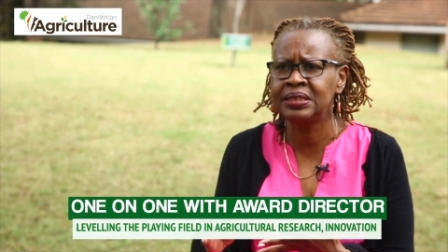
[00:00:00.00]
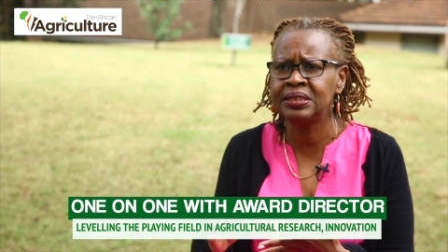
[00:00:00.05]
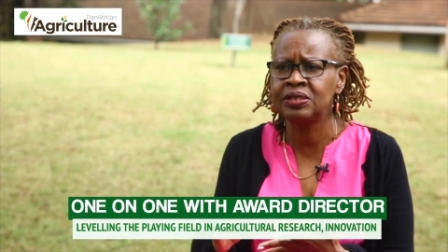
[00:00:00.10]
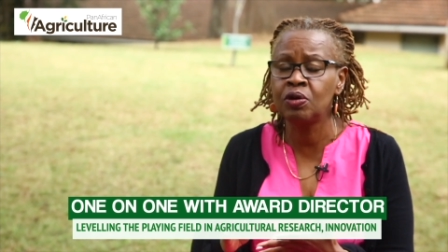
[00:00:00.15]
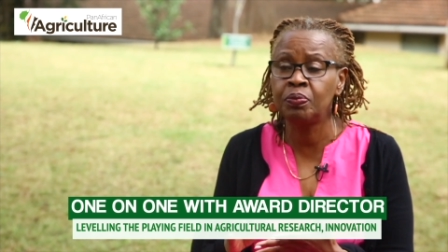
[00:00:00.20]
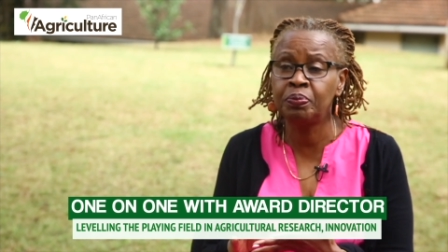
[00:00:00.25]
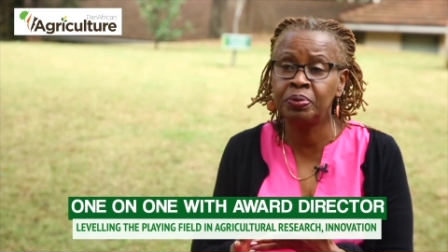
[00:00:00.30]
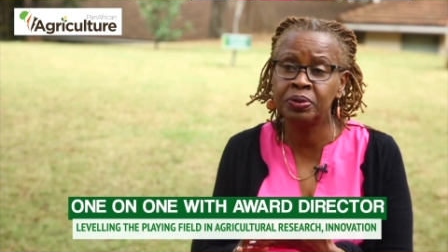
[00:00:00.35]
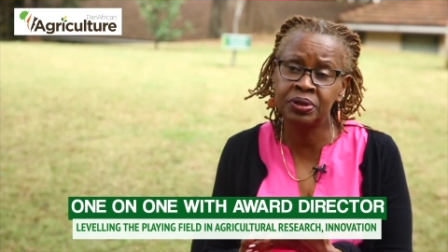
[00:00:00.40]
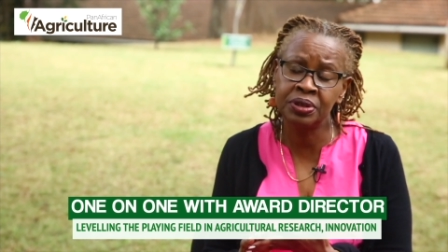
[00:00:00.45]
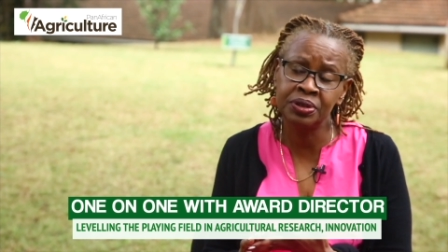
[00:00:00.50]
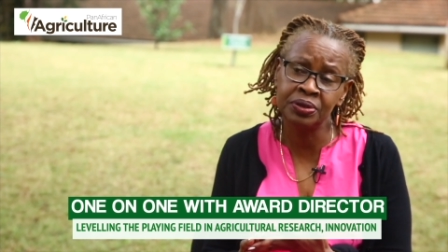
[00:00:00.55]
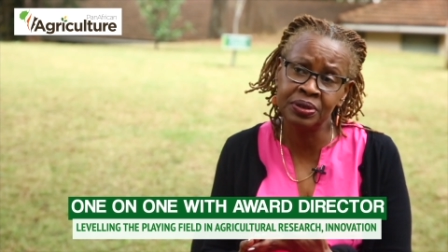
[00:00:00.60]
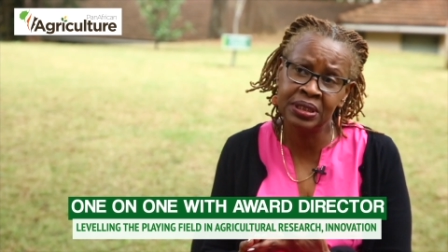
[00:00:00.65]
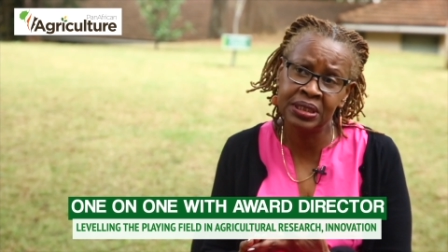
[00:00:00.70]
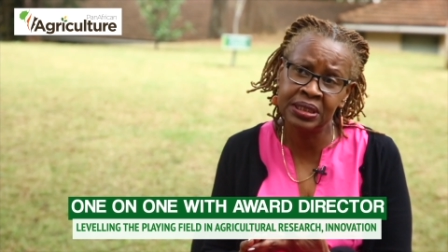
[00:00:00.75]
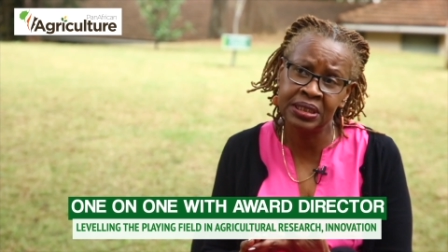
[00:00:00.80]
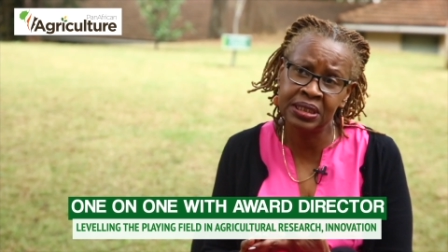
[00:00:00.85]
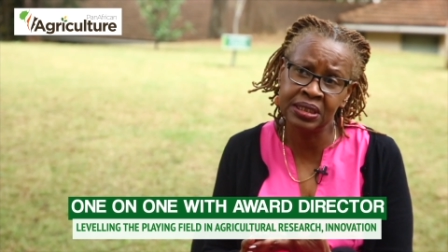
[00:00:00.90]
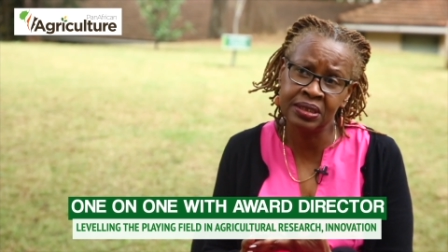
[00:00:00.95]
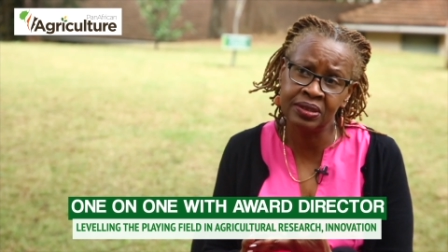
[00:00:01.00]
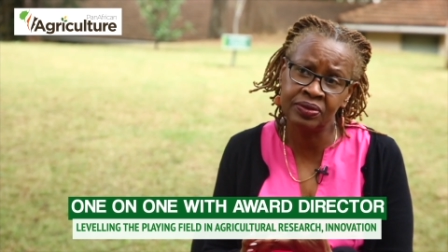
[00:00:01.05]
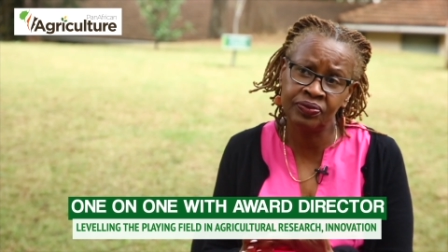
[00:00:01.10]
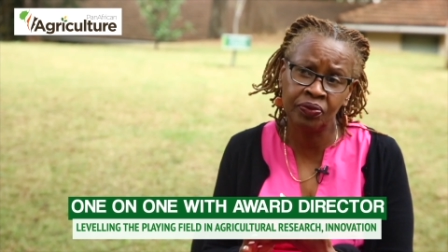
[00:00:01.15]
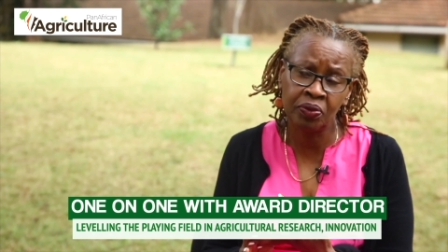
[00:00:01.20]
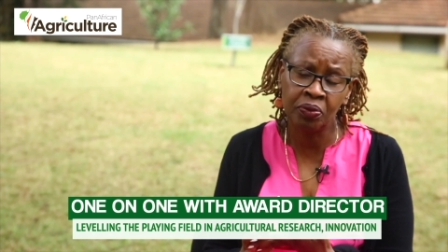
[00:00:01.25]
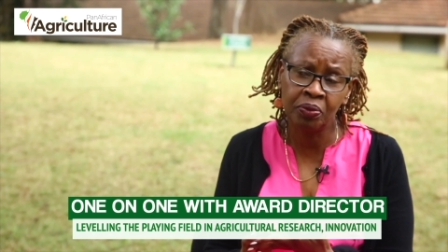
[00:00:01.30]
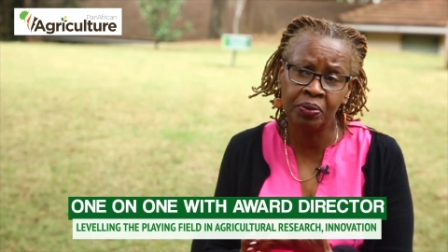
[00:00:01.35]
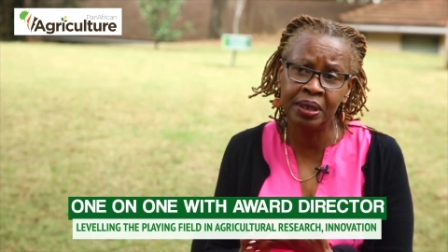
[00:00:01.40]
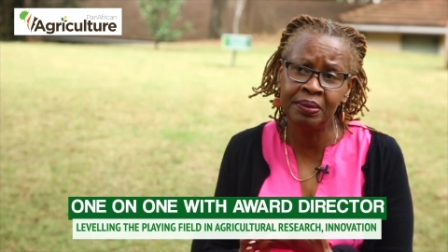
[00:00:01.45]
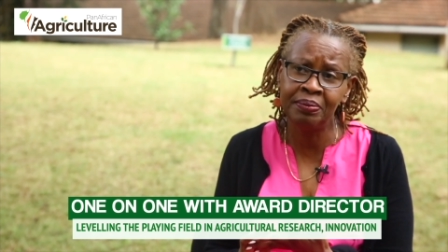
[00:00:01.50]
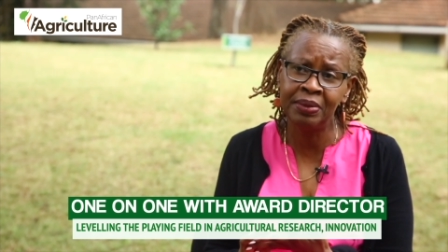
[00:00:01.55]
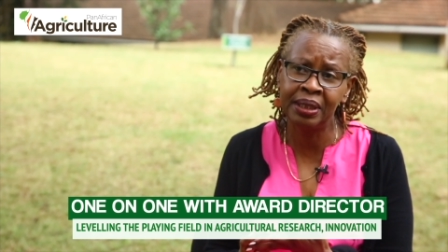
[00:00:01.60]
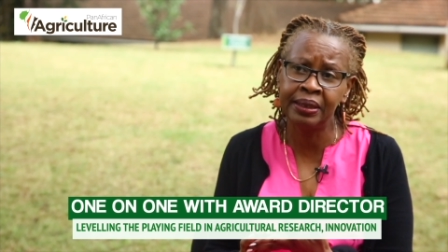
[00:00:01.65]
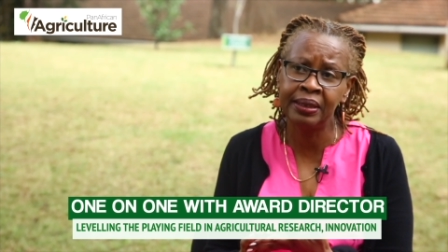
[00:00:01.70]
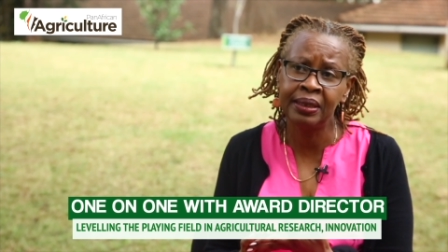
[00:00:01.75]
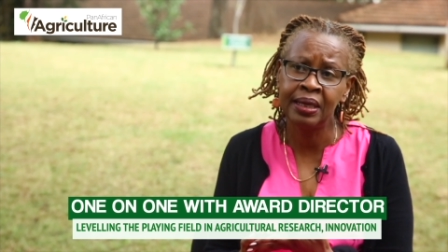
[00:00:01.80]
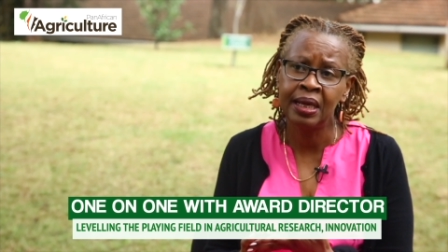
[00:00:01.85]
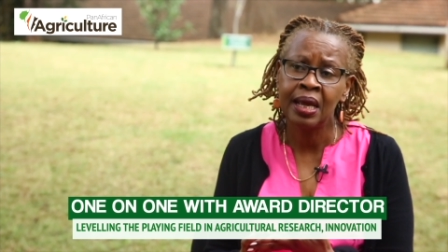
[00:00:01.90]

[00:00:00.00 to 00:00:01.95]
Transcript: the opportunities for women,